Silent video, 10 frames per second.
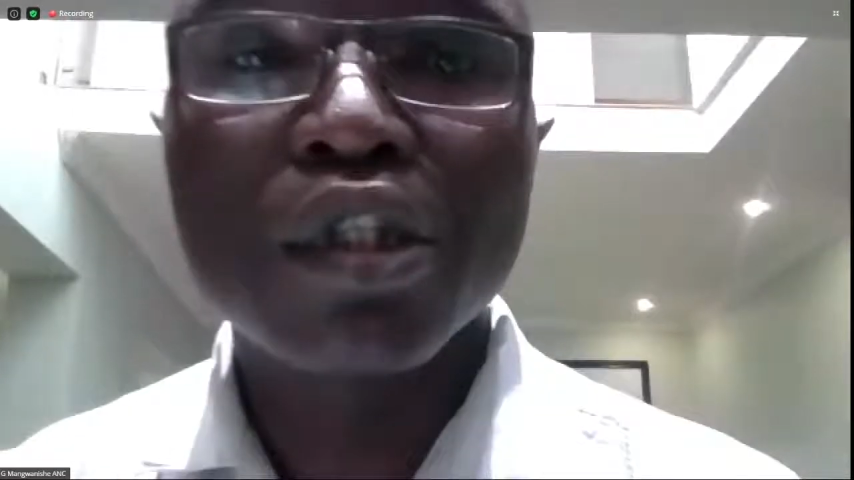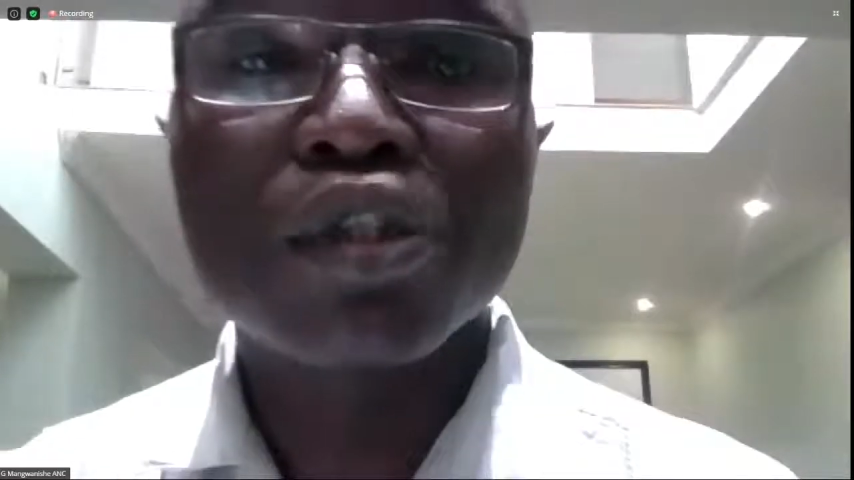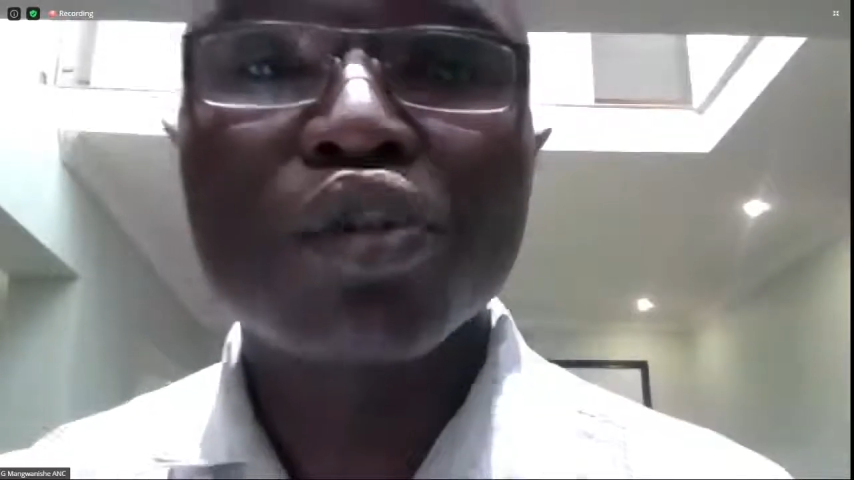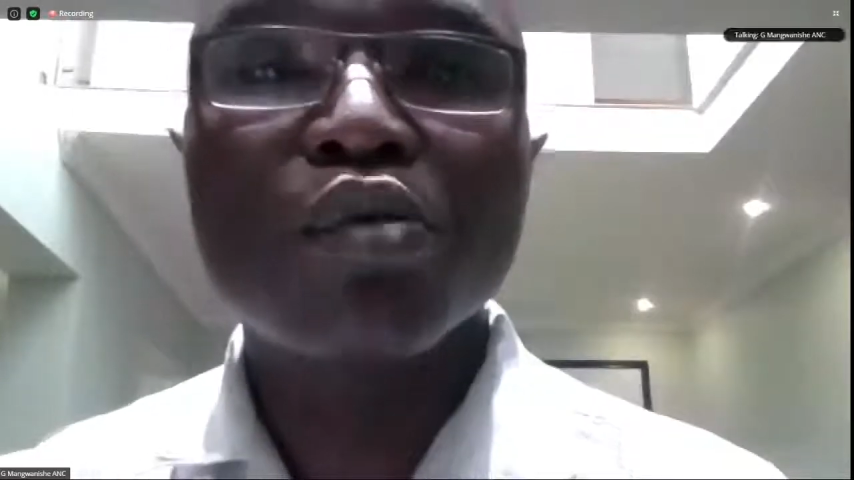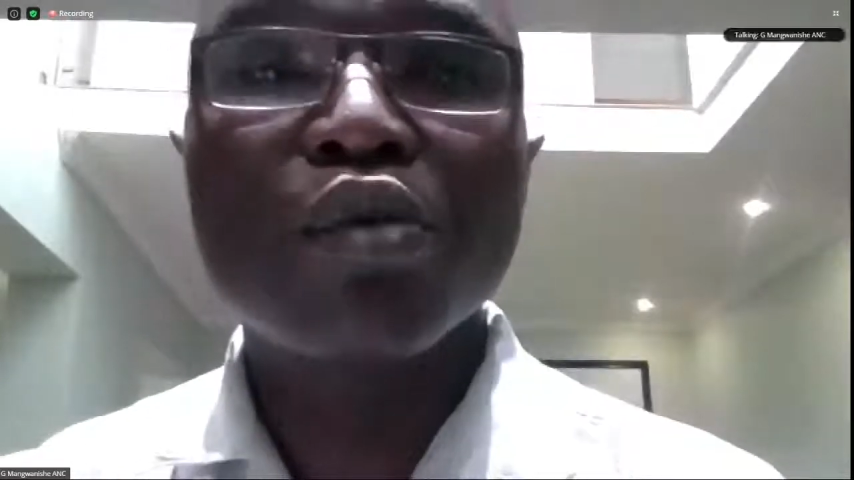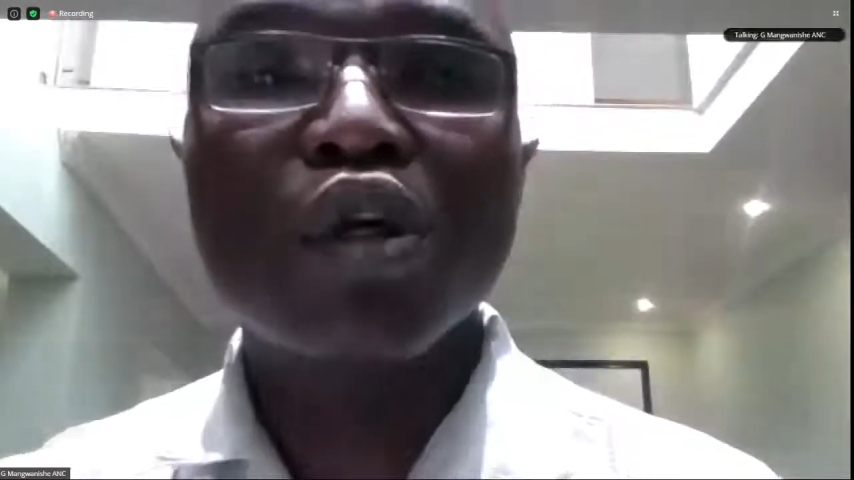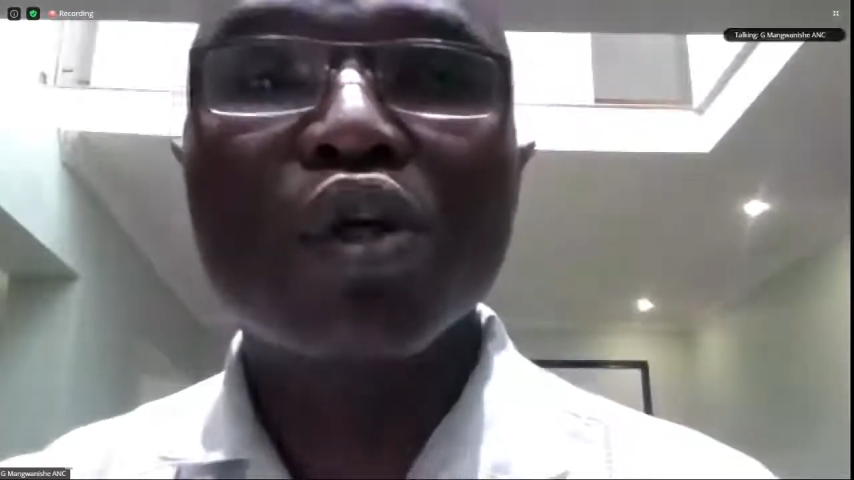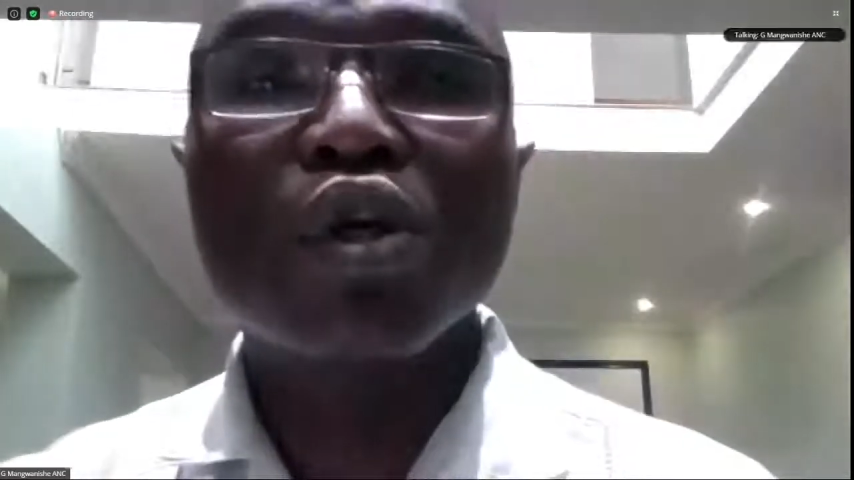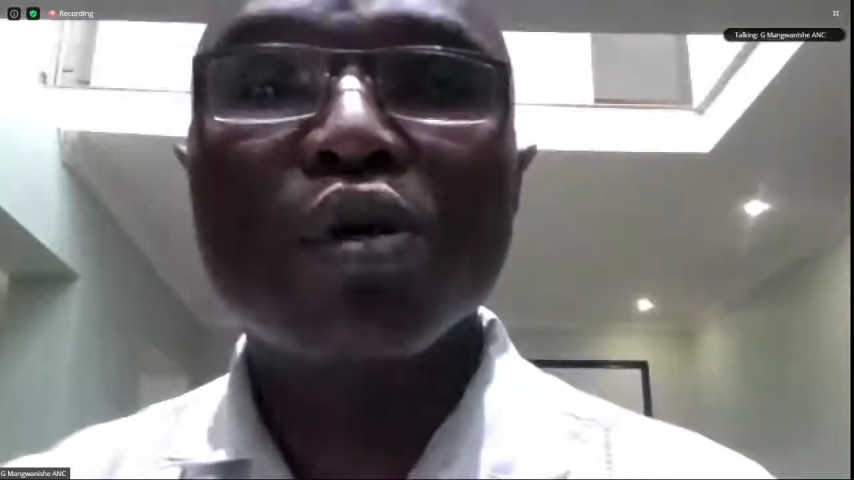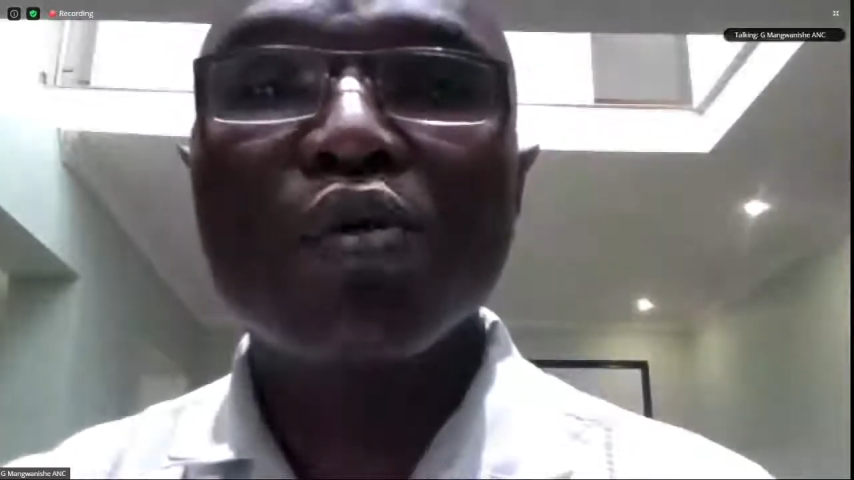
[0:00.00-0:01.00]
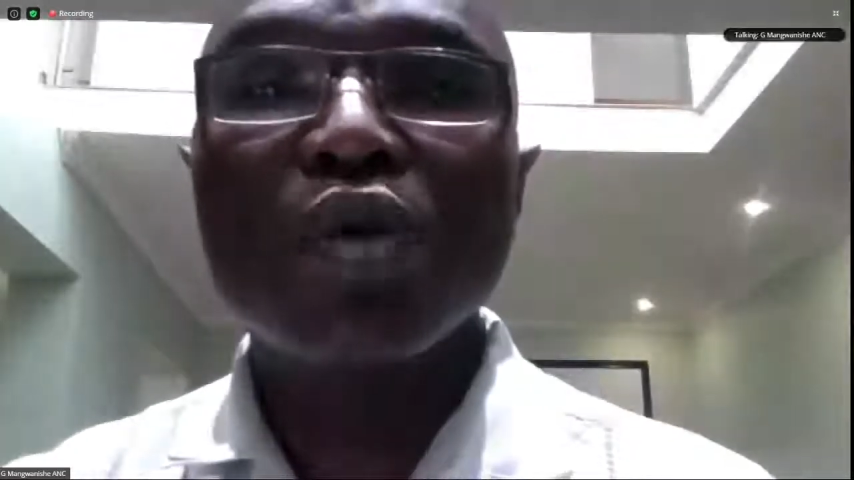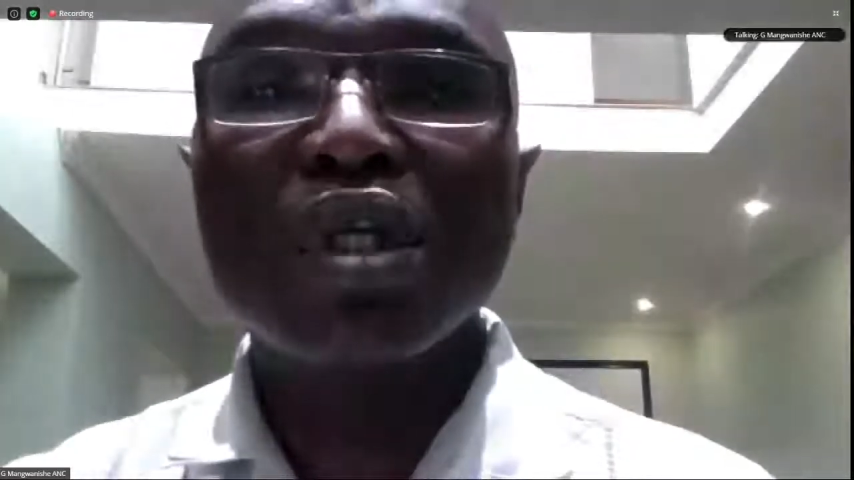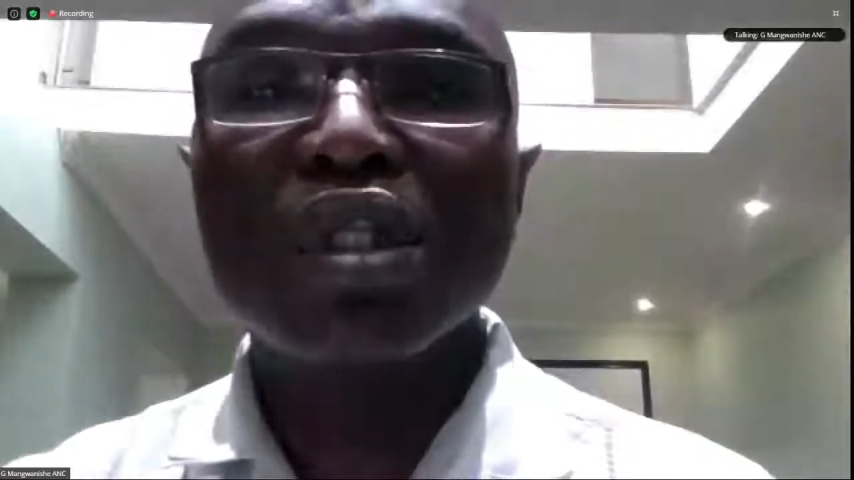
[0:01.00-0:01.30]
Tomorrow we'll